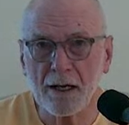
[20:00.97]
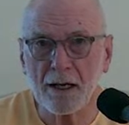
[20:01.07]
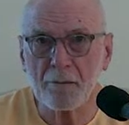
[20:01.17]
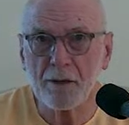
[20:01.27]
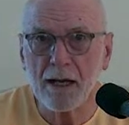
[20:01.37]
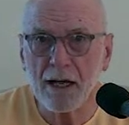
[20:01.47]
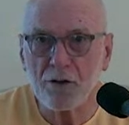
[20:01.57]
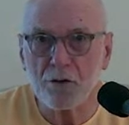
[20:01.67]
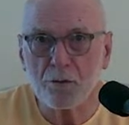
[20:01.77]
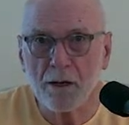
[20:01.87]
I had been
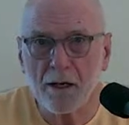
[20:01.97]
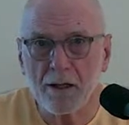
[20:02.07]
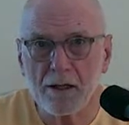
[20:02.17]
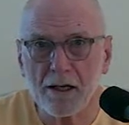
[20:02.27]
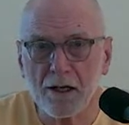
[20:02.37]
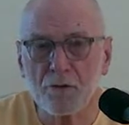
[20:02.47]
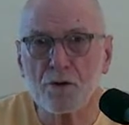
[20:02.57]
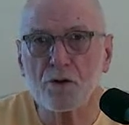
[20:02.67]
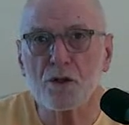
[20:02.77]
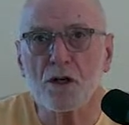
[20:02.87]
asked by the head of
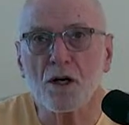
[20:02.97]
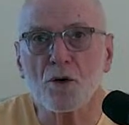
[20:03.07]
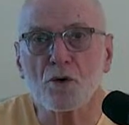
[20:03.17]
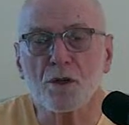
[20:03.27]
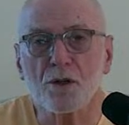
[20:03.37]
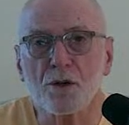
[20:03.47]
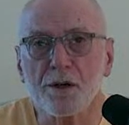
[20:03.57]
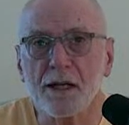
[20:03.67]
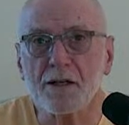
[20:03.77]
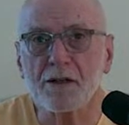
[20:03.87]
the Chicago Center
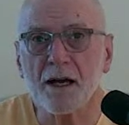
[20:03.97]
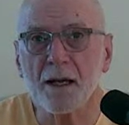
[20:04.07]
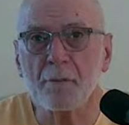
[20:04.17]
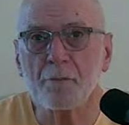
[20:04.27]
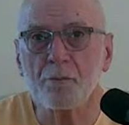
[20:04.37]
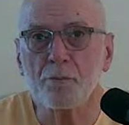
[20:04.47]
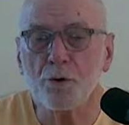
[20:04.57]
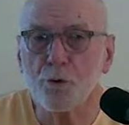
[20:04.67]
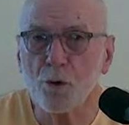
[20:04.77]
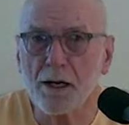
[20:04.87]
at that time,
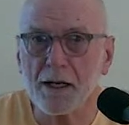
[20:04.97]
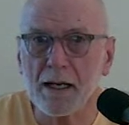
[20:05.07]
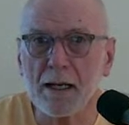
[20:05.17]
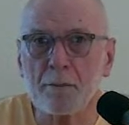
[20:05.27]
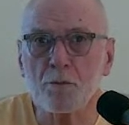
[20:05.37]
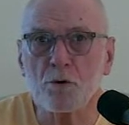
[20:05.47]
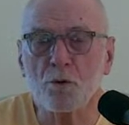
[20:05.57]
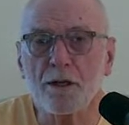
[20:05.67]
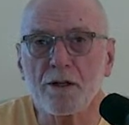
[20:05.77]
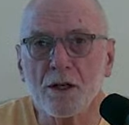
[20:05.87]
before I came, to
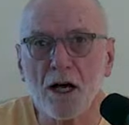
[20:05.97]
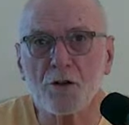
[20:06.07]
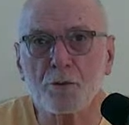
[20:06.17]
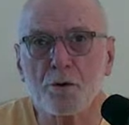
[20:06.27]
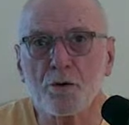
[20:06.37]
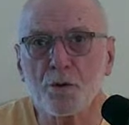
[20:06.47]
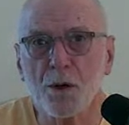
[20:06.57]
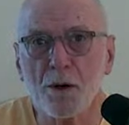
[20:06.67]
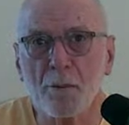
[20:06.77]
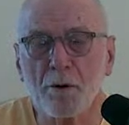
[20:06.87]
read the Gospel of
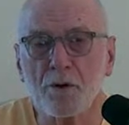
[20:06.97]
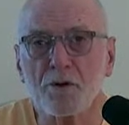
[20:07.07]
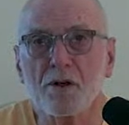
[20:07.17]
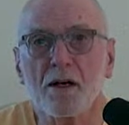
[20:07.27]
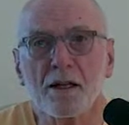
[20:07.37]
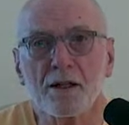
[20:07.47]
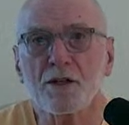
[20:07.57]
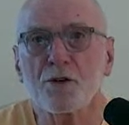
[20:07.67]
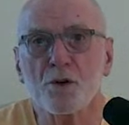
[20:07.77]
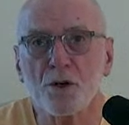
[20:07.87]
Sri Ramakrishna and the
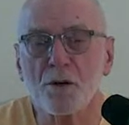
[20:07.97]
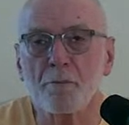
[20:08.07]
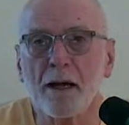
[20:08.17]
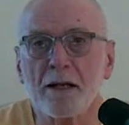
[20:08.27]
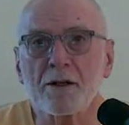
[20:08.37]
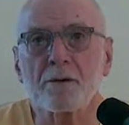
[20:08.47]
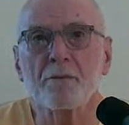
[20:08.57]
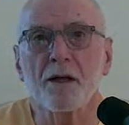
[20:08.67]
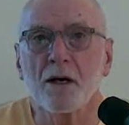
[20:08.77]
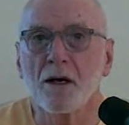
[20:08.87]
Eternal Companion
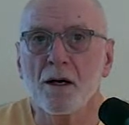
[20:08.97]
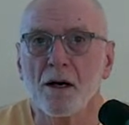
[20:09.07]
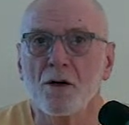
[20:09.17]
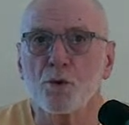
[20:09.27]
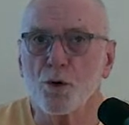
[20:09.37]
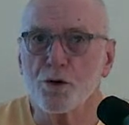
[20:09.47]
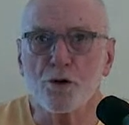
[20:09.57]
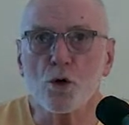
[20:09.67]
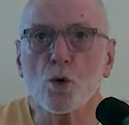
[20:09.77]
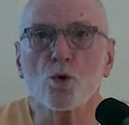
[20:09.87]
Towards
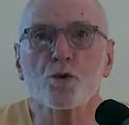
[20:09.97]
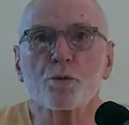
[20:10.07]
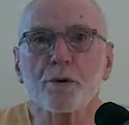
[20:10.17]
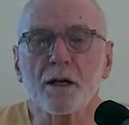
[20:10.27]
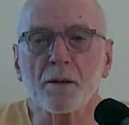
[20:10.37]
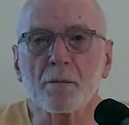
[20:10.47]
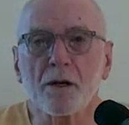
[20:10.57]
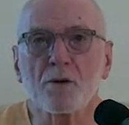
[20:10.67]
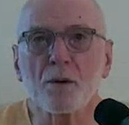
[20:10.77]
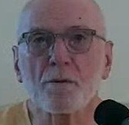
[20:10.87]
the Goal Supreme
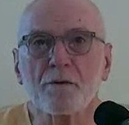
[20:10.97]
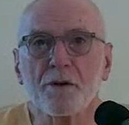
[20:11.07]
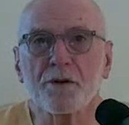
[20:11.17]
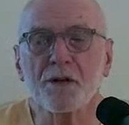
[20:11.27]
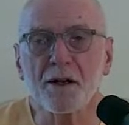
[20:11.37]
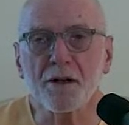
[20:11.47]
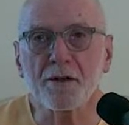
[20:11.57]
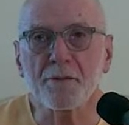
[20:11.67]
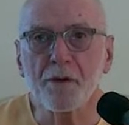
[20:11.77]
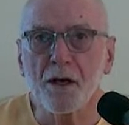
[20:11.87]
by Swami
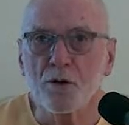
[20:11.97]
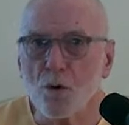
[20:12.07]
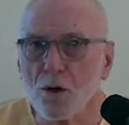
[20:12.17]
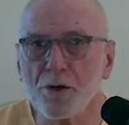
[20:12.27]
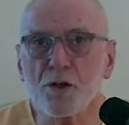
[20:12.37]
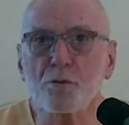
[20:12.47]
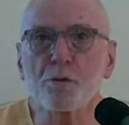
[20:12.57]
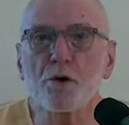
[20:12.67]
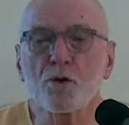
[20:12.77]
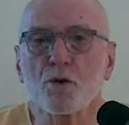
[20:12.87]
Vivekananda. So all of these
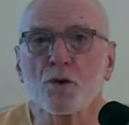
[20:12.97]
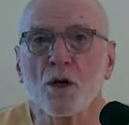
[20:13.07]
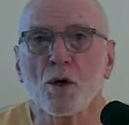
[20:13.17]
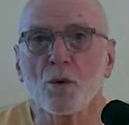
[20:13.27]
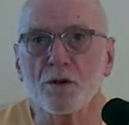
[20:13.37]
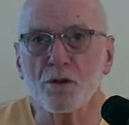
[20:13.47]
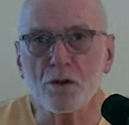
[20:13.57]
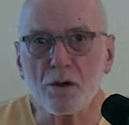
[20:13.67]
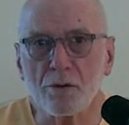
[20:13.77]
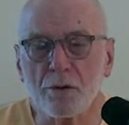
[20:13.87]
books, which
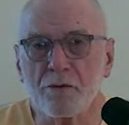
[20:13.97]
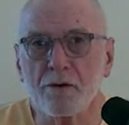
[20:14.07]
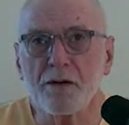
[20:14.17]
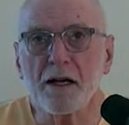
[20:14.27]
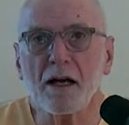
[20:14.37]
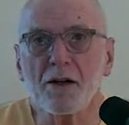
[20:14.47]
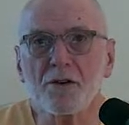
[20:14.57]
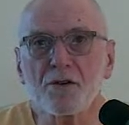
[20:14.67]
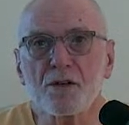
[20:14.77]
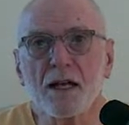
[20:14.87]

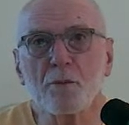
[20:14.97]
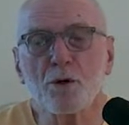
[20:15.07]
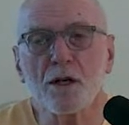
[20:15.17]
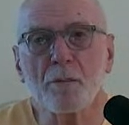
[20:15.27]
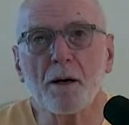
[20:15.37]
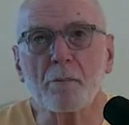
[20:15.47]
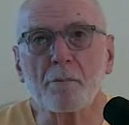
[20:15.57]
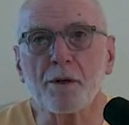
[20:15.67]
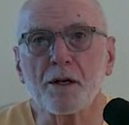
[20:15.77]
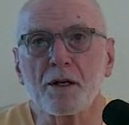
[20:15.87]
Vivekananda's name would come
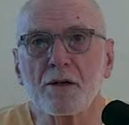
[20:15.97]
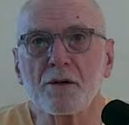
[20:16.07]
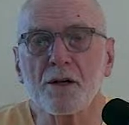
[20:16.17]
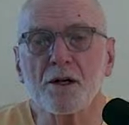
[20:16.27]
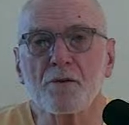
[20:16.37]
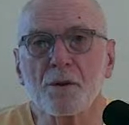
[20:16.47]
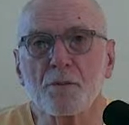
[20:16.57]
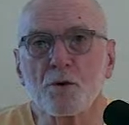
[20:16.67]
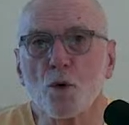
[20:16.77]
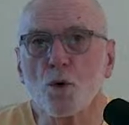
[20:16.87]
up, but it did none of
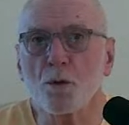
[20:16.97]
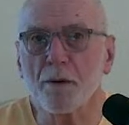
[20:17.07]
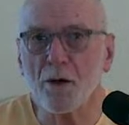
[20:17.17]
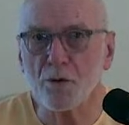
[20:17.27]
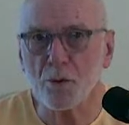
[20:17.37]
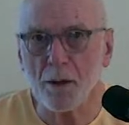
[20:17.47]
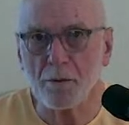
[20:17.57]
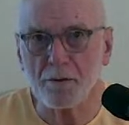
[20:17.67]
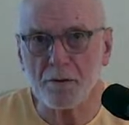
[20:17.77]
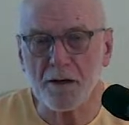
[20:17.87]
them told about
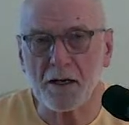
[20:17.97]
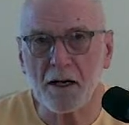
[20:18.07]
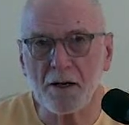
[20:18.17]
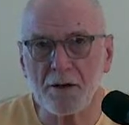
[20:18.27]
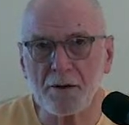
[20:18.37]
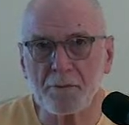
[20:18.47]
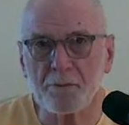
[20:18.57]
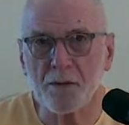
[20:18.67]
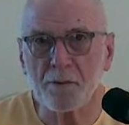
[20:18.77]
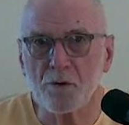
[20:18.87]
Swami Vivekananda.
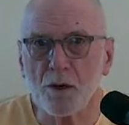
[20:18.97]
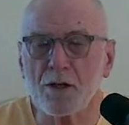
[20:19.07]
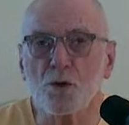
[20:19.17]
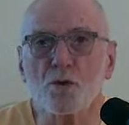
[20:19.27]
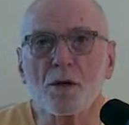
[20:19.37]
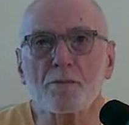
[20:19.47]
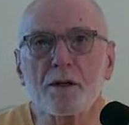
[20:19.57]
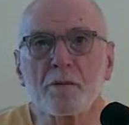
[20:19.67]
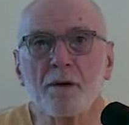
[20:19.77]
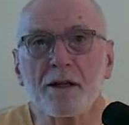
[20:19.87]
So I knew
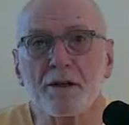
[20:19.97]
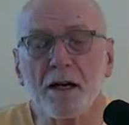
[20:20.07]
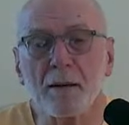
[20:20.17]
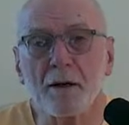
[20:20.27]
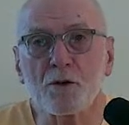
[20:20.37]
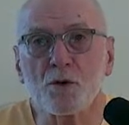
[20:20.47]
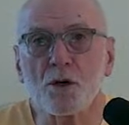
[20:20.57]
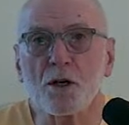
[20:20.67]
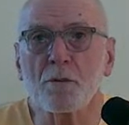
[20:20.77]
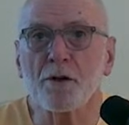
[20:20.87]
something by the time I
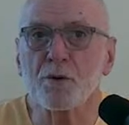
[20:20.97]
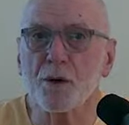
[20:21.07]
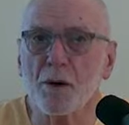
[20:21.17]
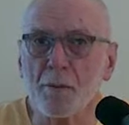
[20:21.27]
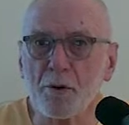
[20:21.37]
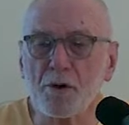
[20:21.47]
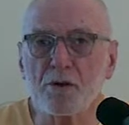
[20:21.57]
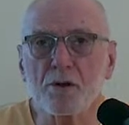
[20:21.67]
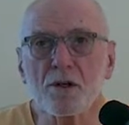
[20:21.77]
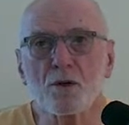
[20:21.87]
joined about Sri
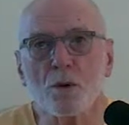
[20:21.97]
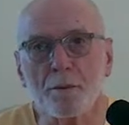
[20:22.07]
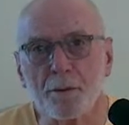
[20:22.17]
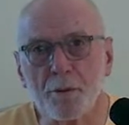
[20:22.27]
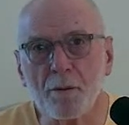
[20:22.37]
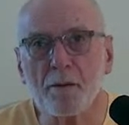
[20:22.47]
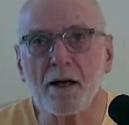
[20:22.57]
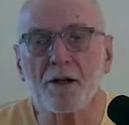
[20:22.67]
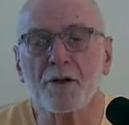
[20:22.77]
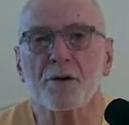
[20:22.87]
Ramakrishna, Swami
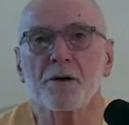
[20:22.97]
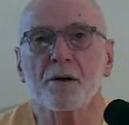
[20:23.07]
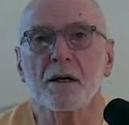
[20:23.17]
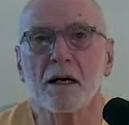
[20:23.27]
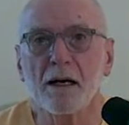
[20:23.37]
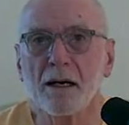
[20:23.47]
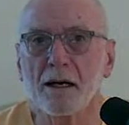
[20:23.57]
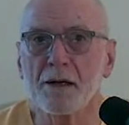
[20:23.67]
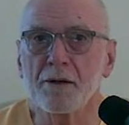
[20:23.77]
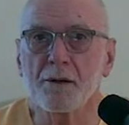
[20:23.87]
Brahmananda,
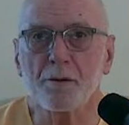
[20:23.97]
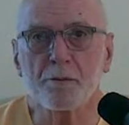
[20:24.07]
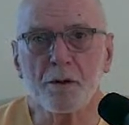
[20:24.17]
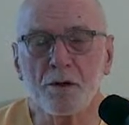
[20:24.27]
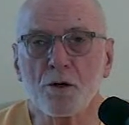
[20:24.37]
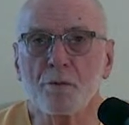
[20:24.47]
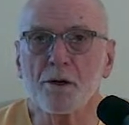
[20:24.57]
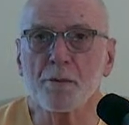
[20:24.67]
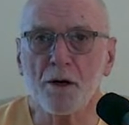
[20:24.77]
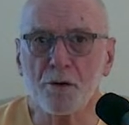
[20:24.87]
and a little bit
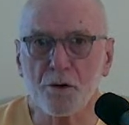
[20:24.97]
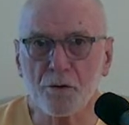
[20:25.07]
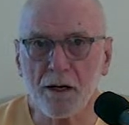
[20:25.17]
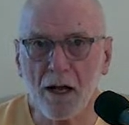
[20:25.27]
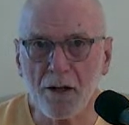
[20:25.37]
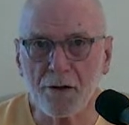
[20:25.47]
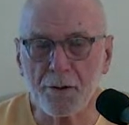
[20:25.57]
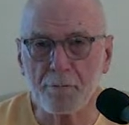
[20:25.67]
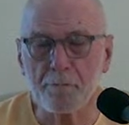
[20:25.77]
about Vedanta,